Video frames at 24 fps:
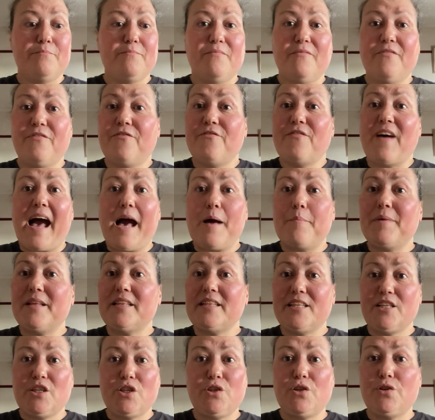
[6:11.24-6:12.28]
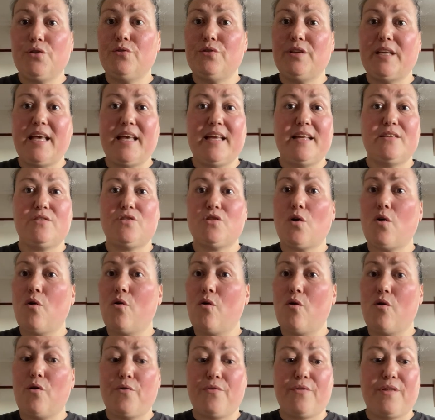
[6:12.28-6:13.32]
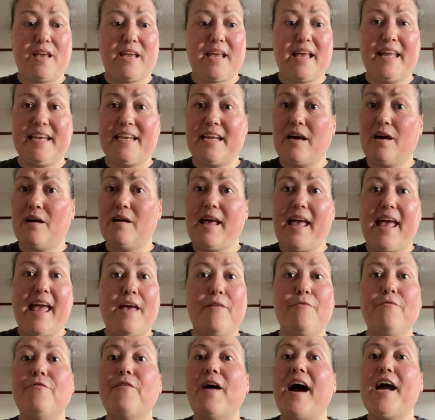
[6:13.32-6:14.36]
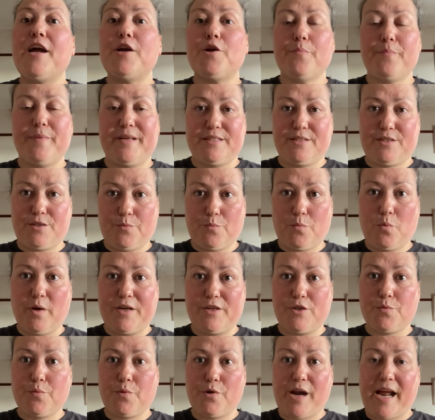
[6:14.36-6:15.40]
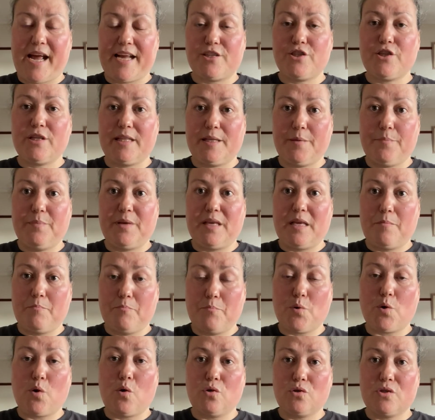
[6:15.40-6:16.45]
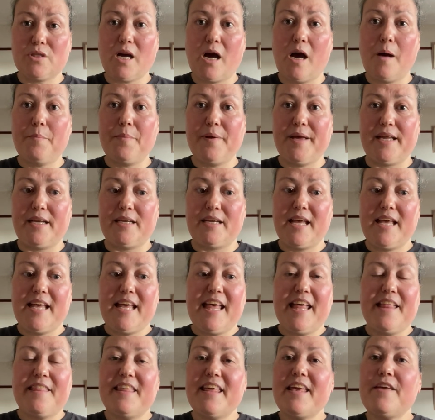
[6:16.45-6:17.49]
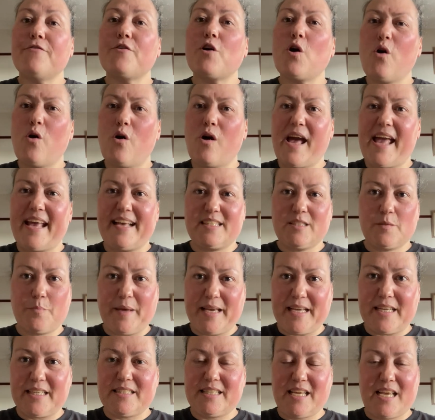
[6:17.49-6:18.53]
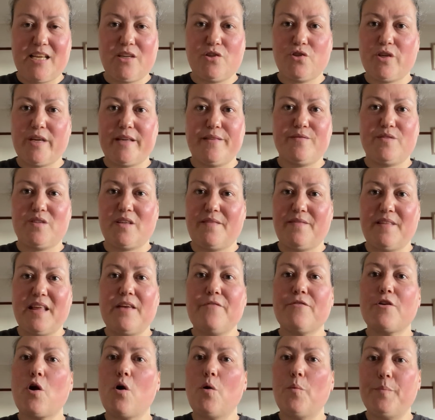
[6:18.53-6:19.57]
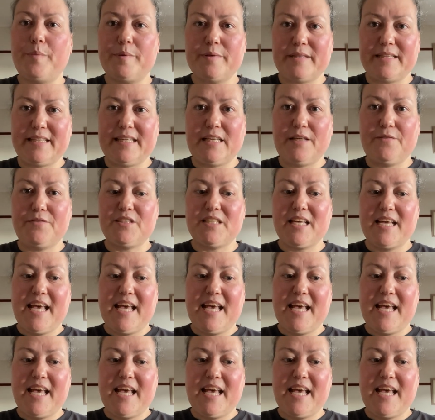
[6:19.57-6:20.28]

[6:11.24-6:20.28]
family unit or the kind of environment in which we're actually being brought up in, they've got expectations and they've got beliefs